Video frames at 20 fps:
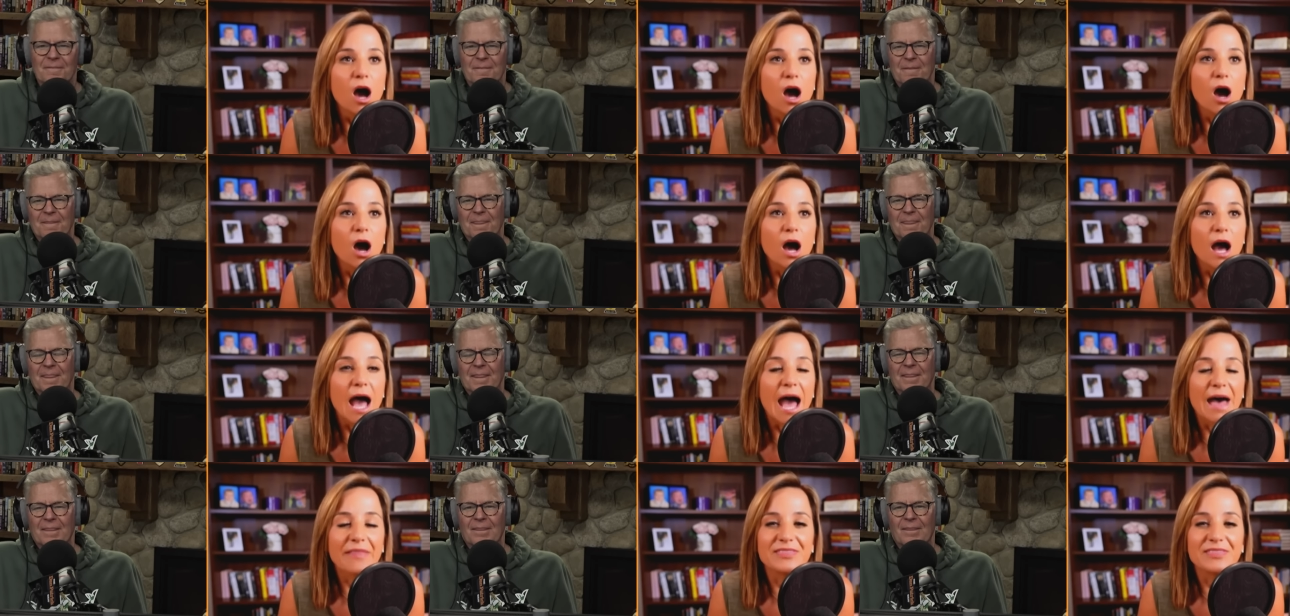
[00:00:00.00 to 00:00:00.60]

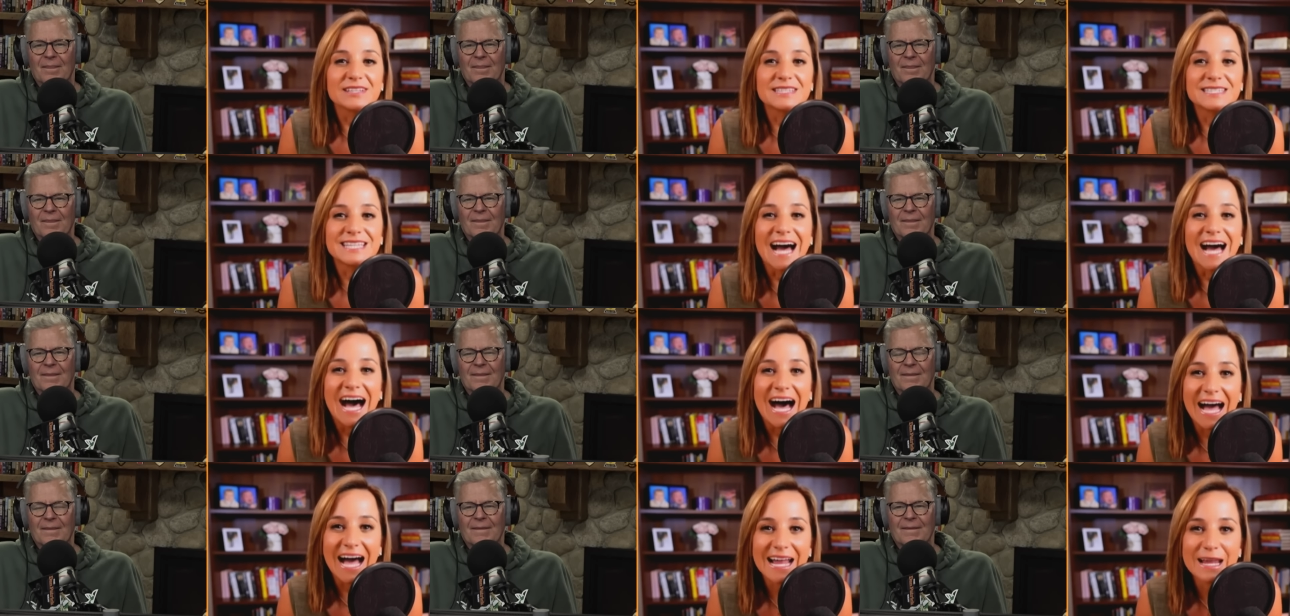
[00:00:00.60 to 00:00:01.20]
Speaker 1: At the
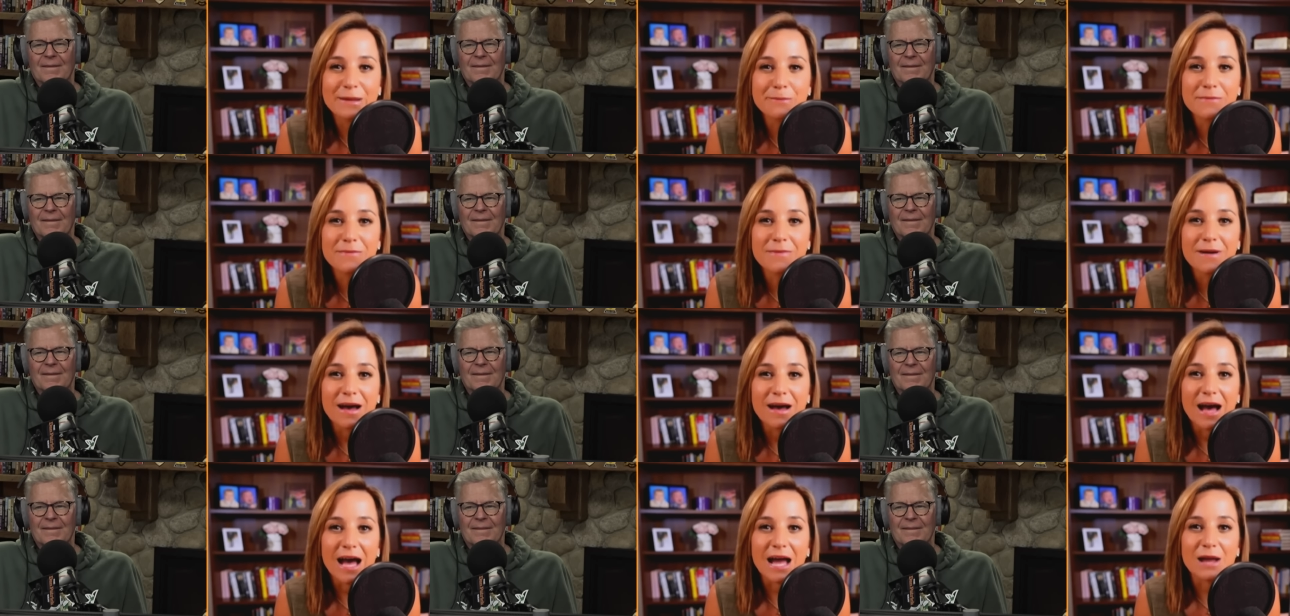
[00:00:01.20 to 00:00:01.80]
time
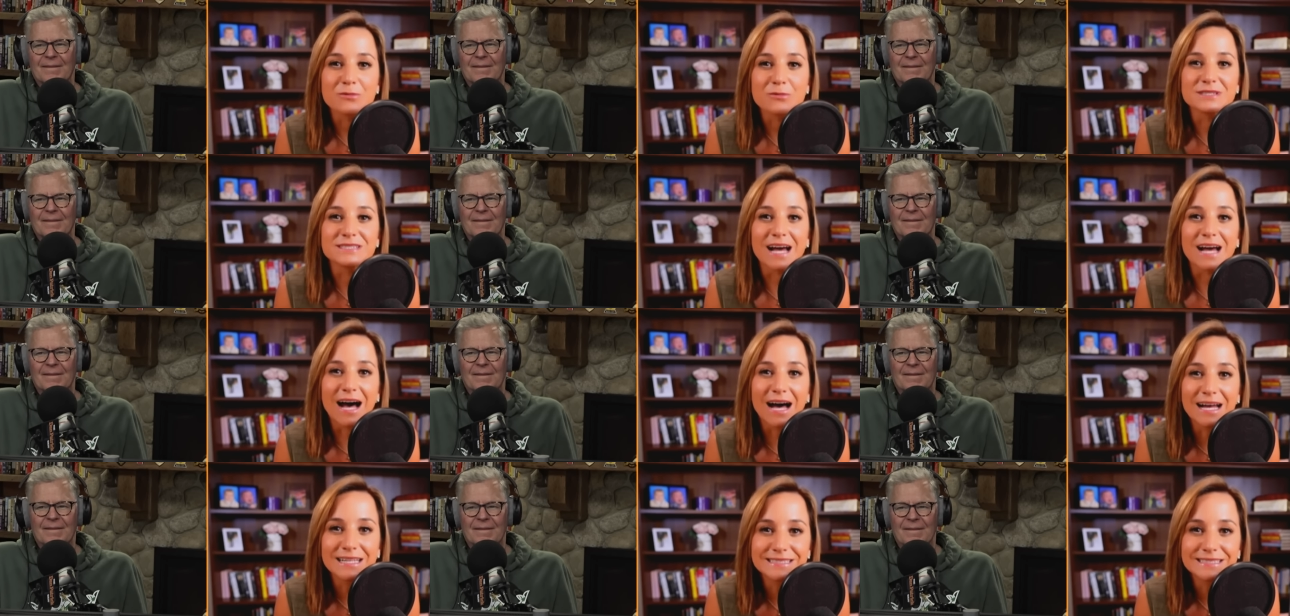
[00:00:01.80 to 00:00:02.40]
I was
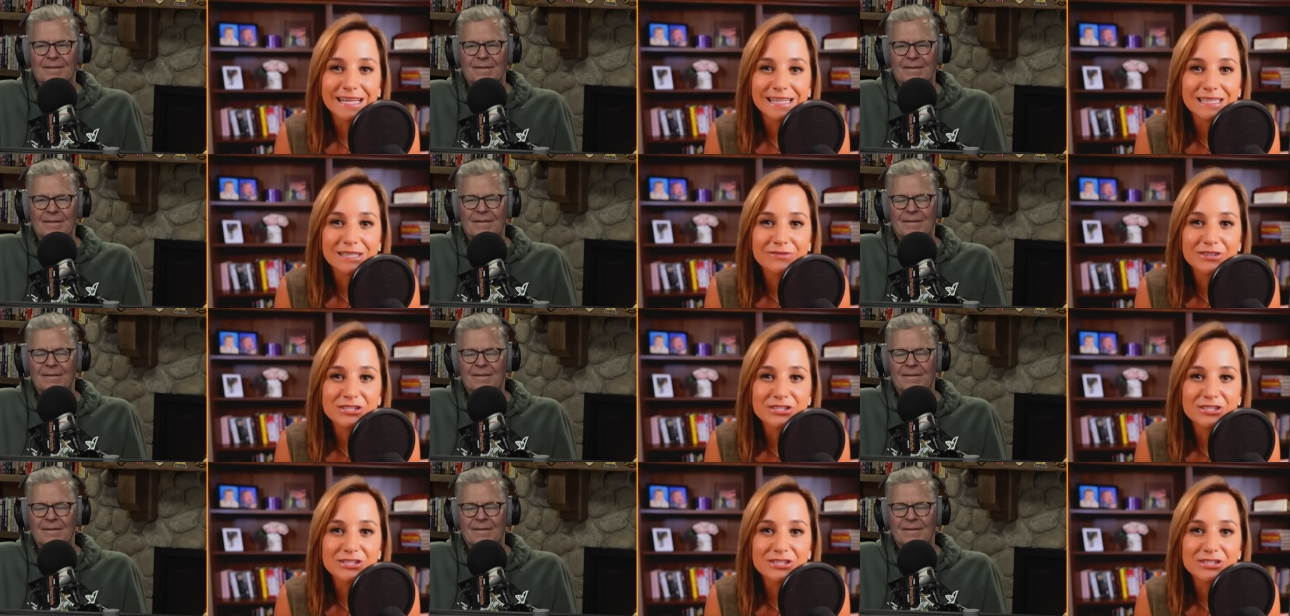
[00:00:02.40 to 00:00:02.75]
on television, I